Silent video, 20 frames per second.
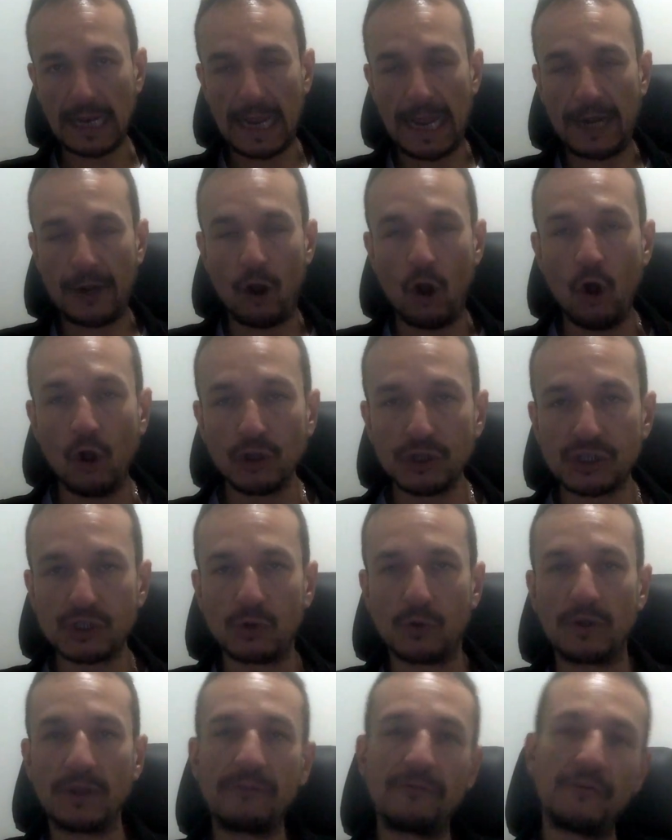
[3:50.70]
And
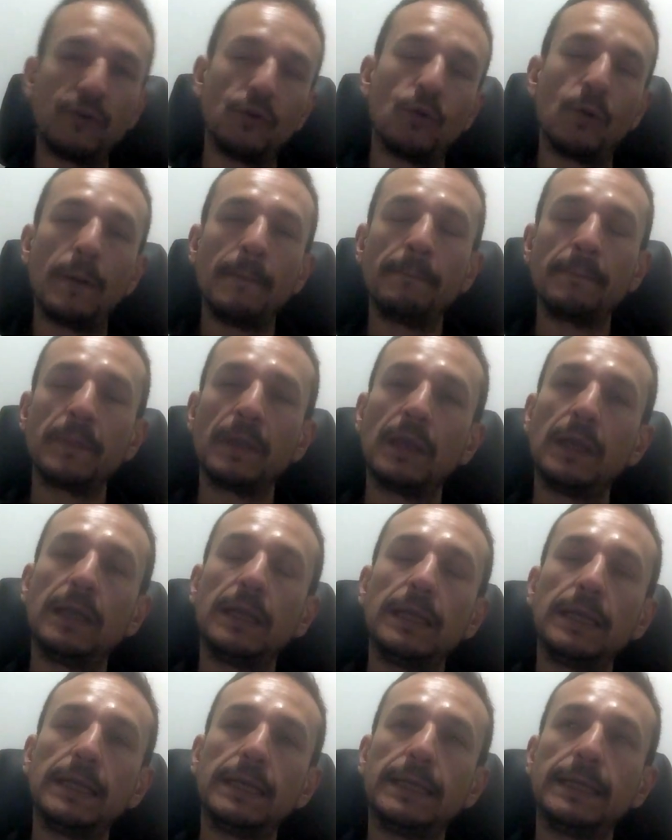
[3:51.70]
also, if you
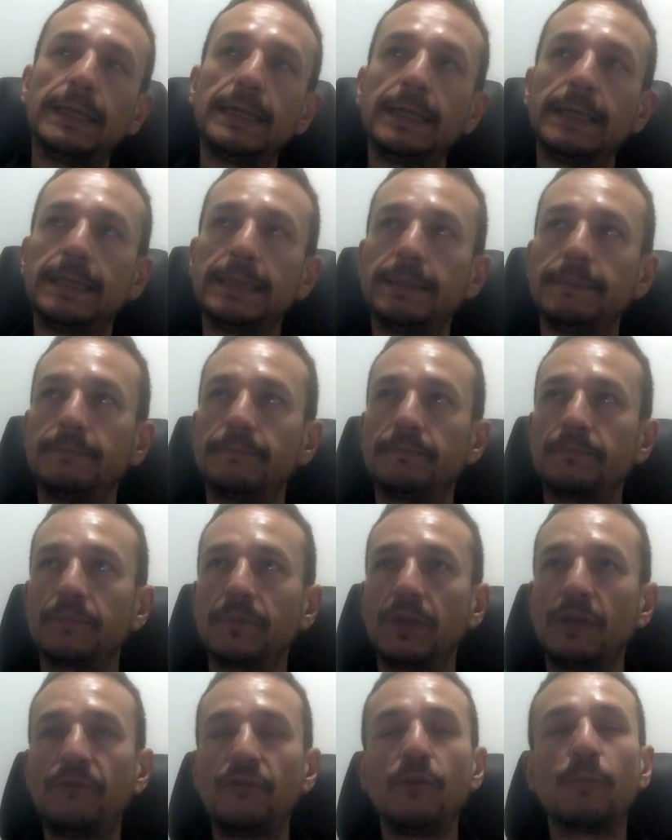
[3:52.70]

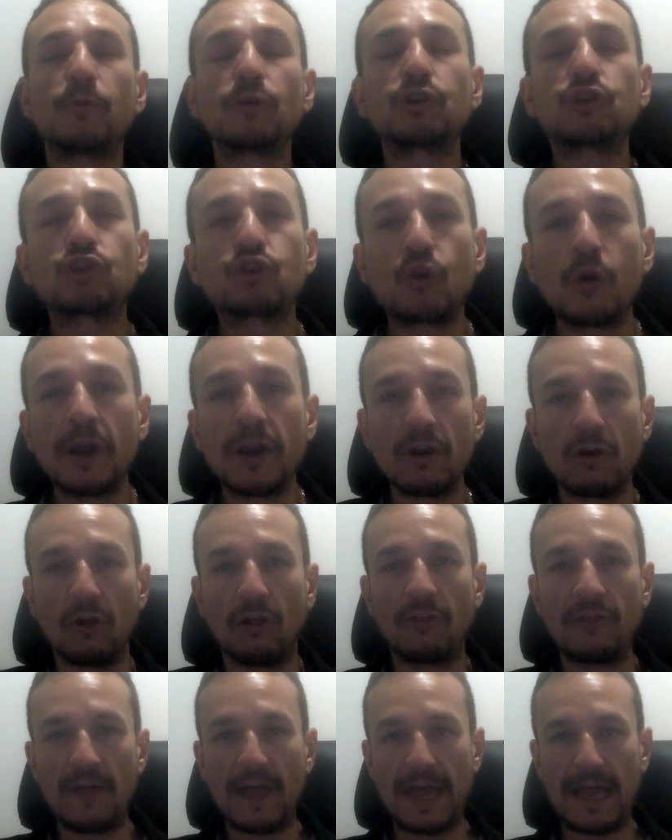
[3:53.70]
if you portray
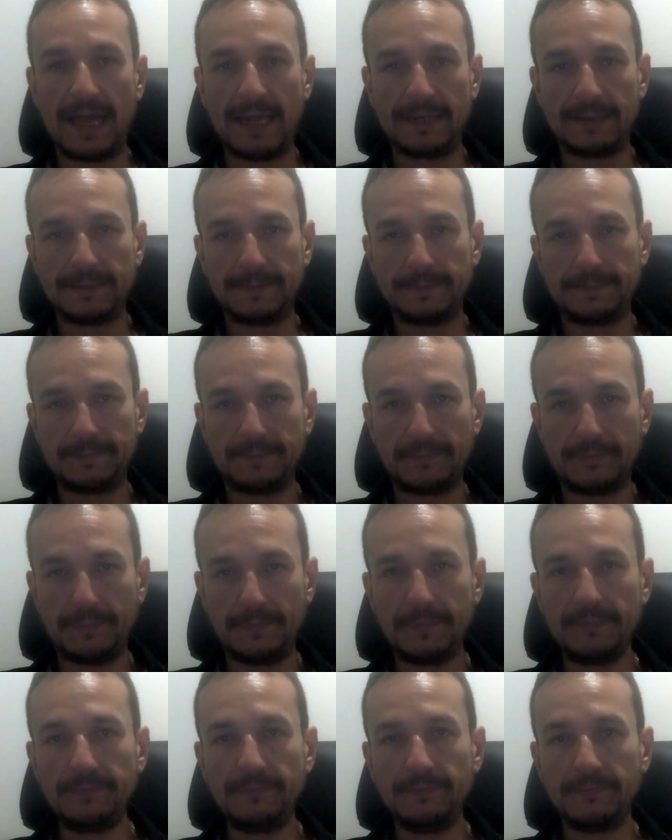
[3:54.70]
all that.
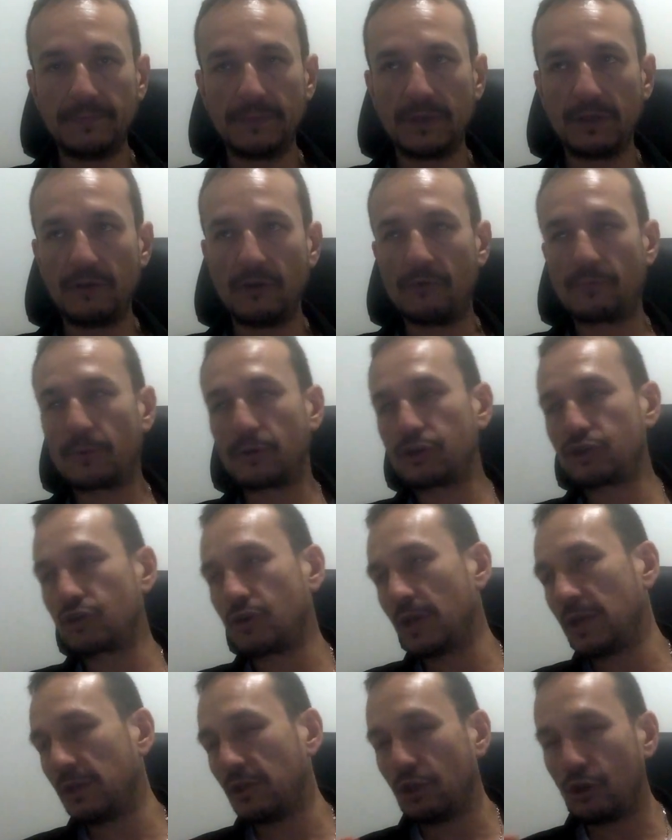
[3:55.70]
You
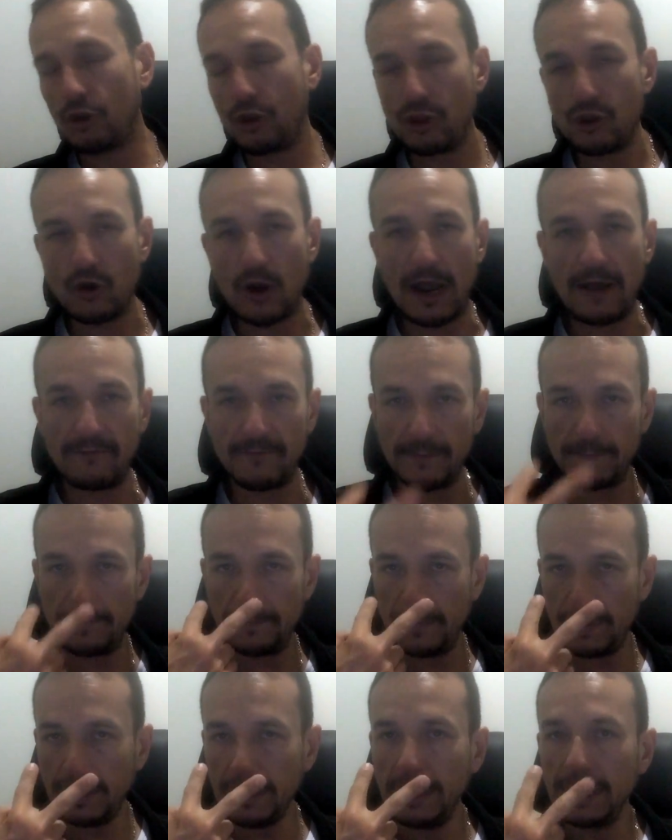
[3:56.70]
portray, you, you have
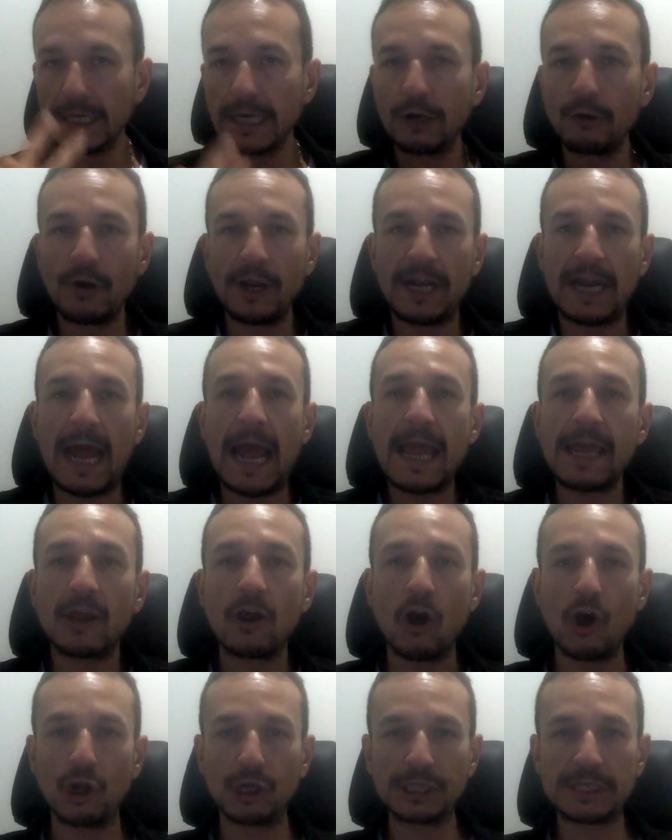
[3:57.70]
great eye
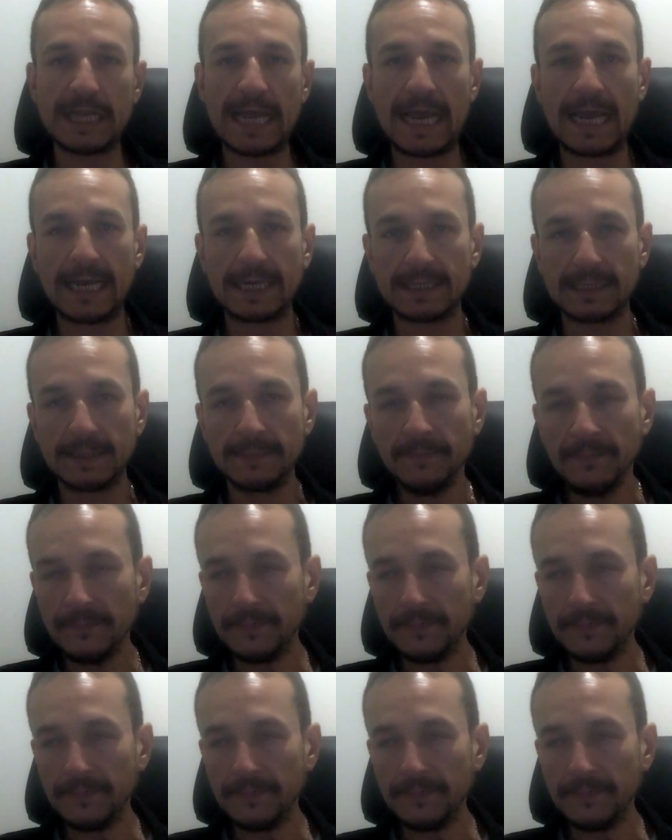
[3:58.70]
contact,